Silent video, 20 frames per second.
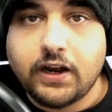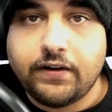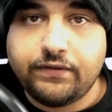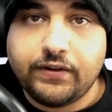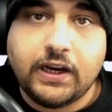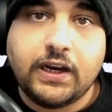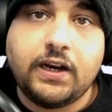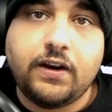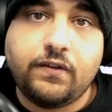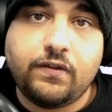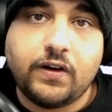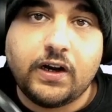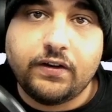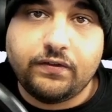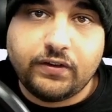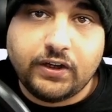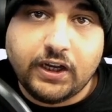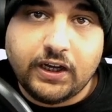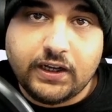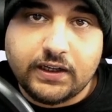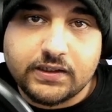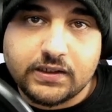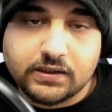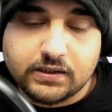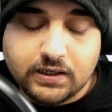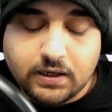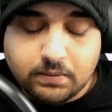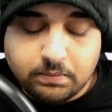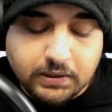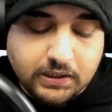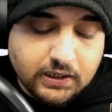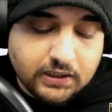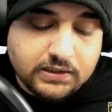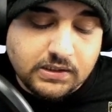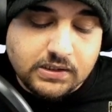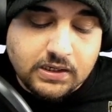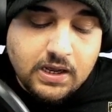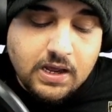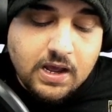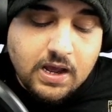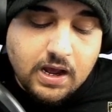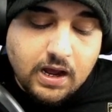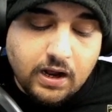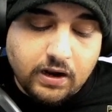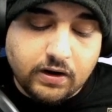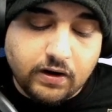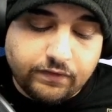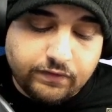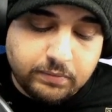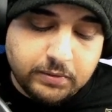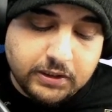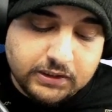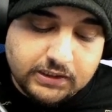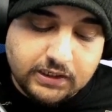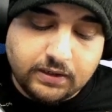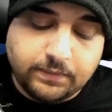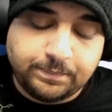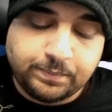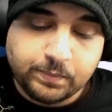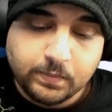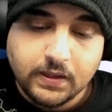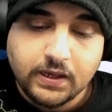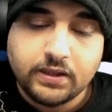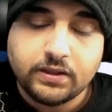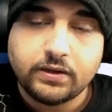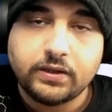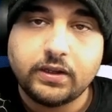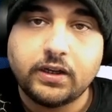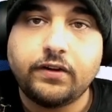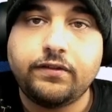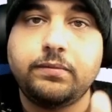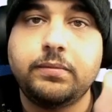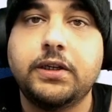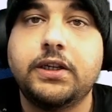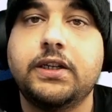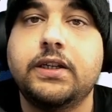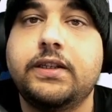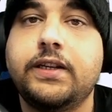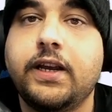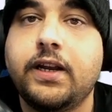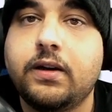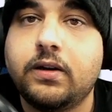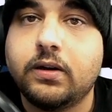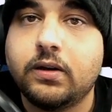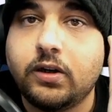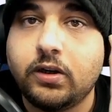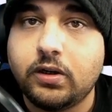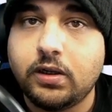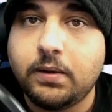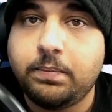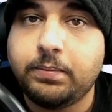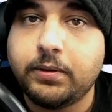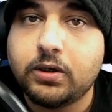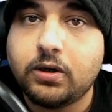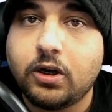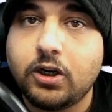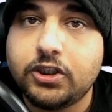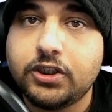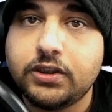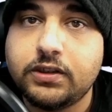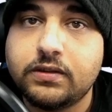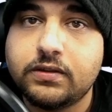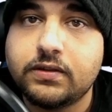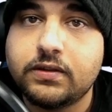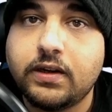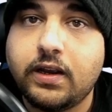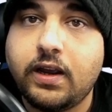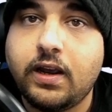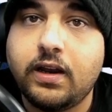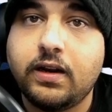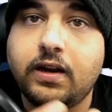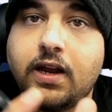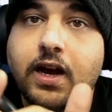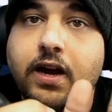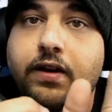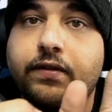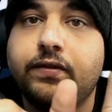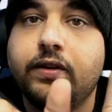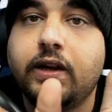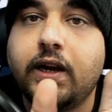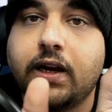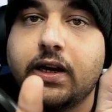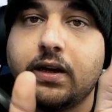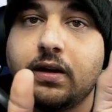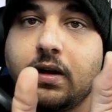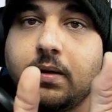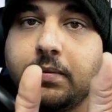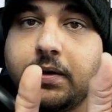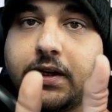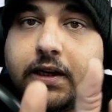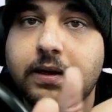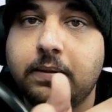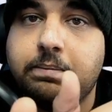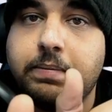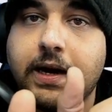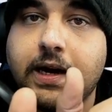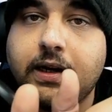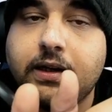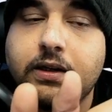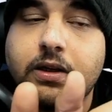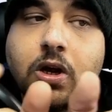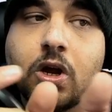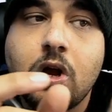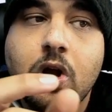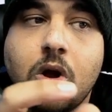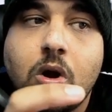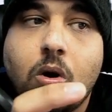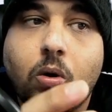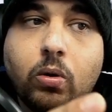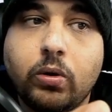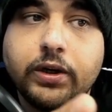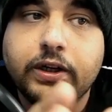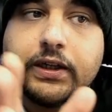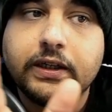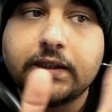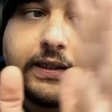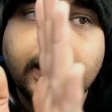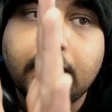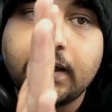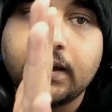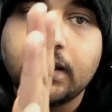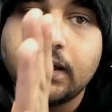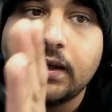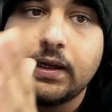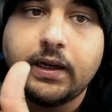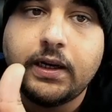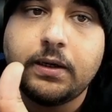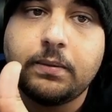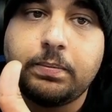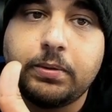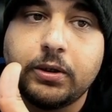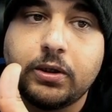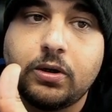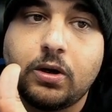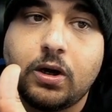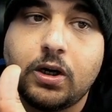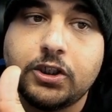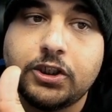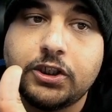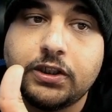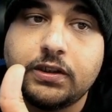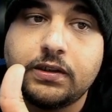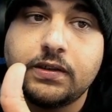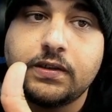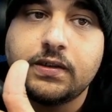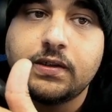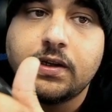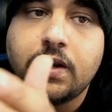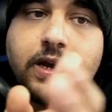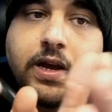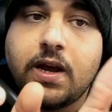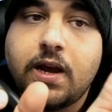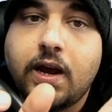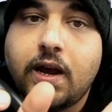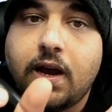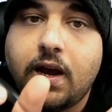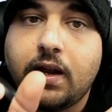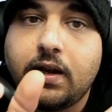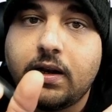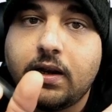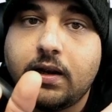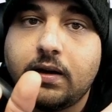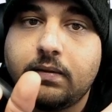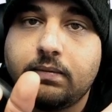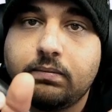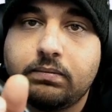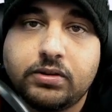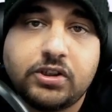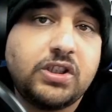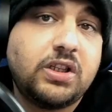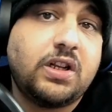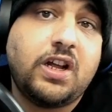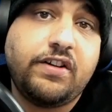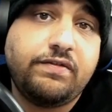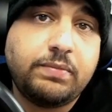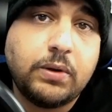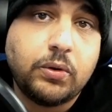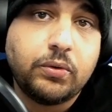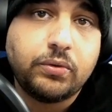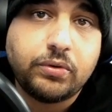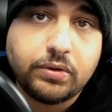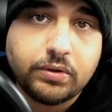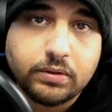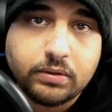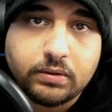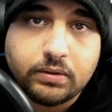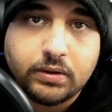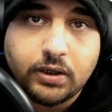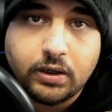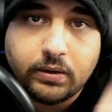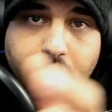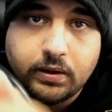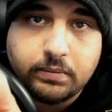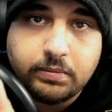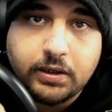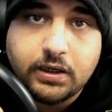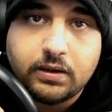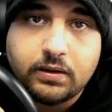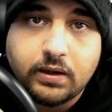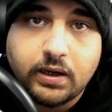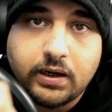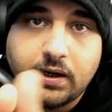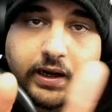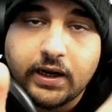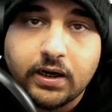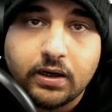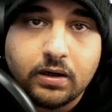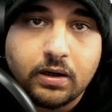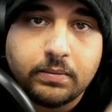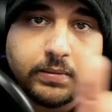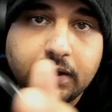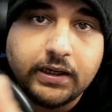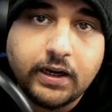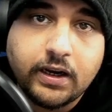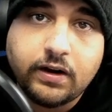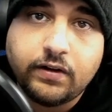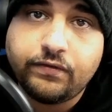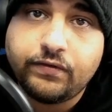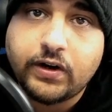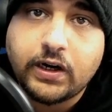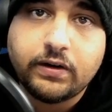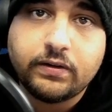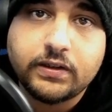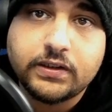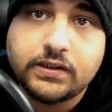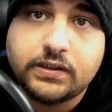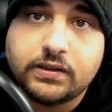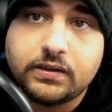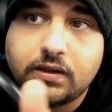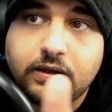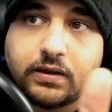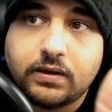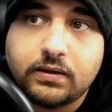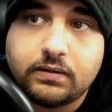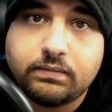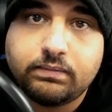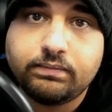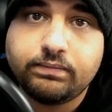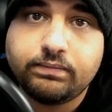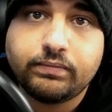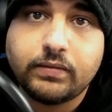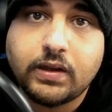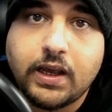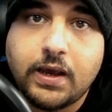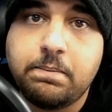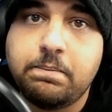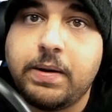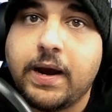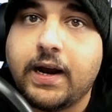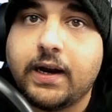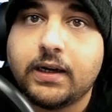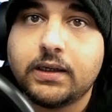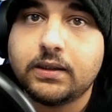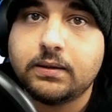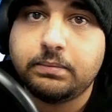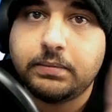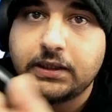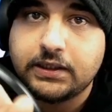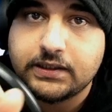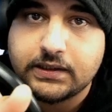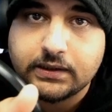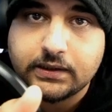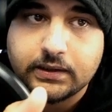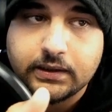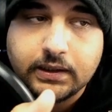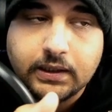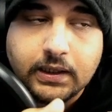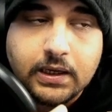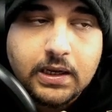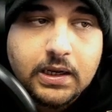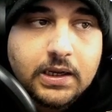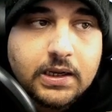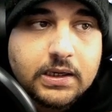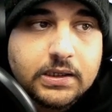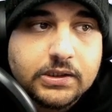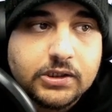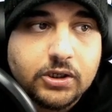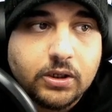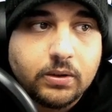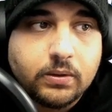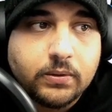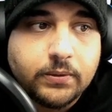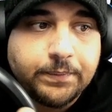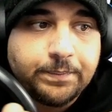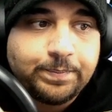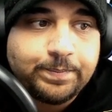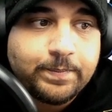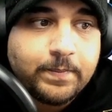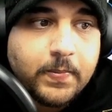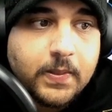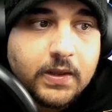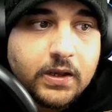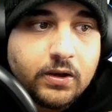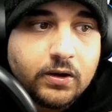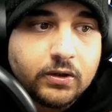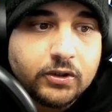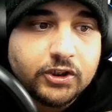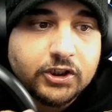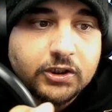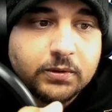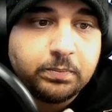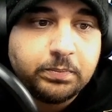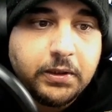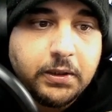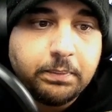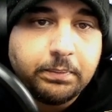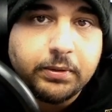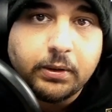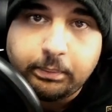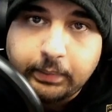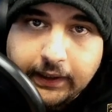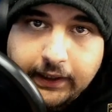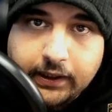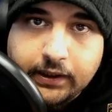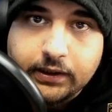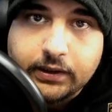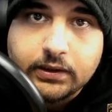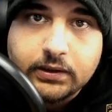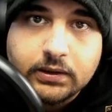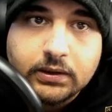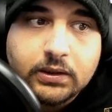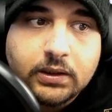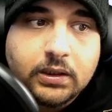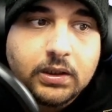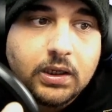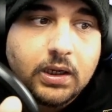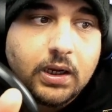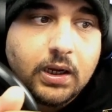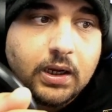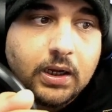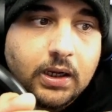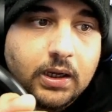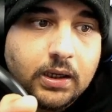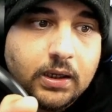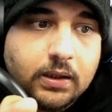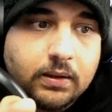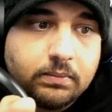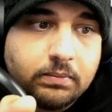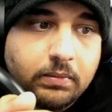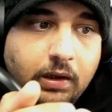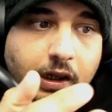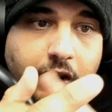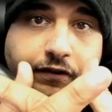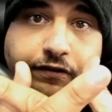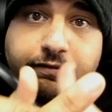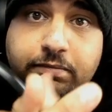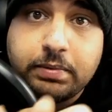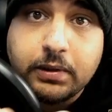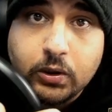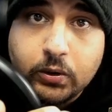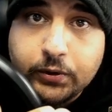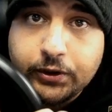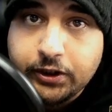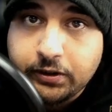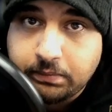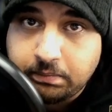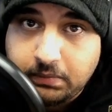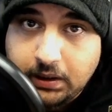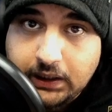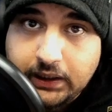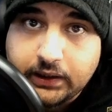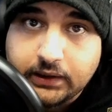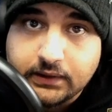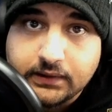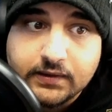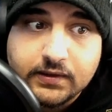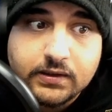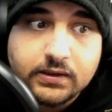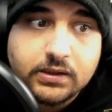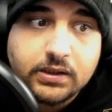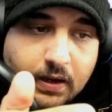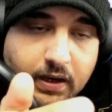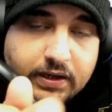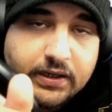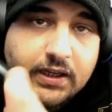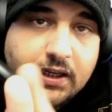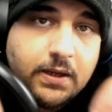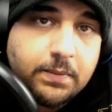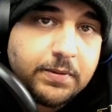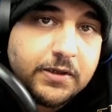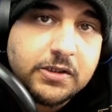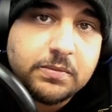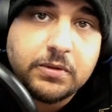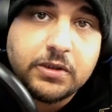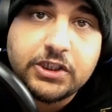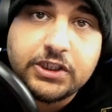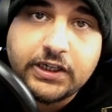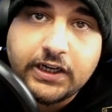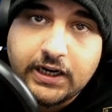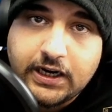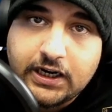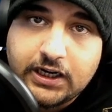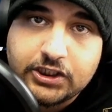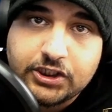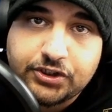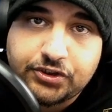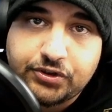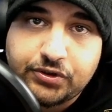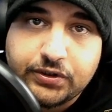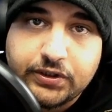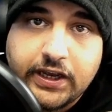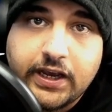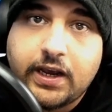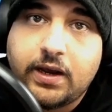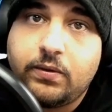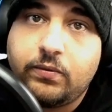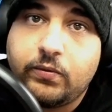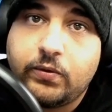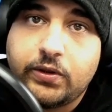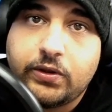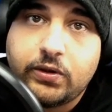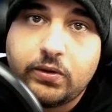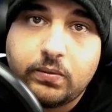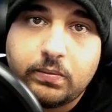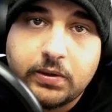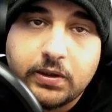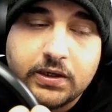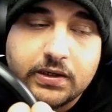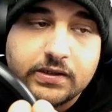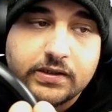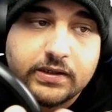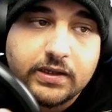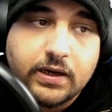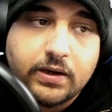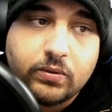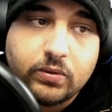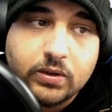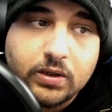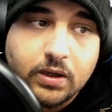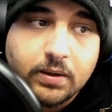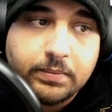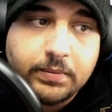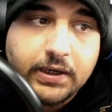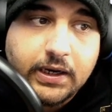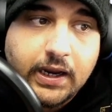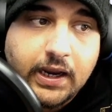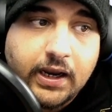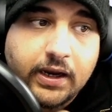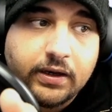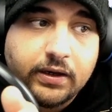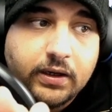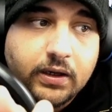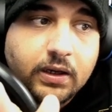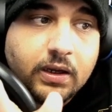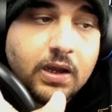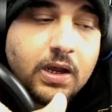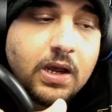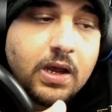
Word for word: have eighty-five cases. And because a government, see, either the government could take early precautions and have economic impact, or it could take late precautions and then still have both. You know what I mean? An economic and a virus uh, impact, basically. So, you know, just be prepared. Um, live below your means and keep as much cash as you can with you, because that will come in handy,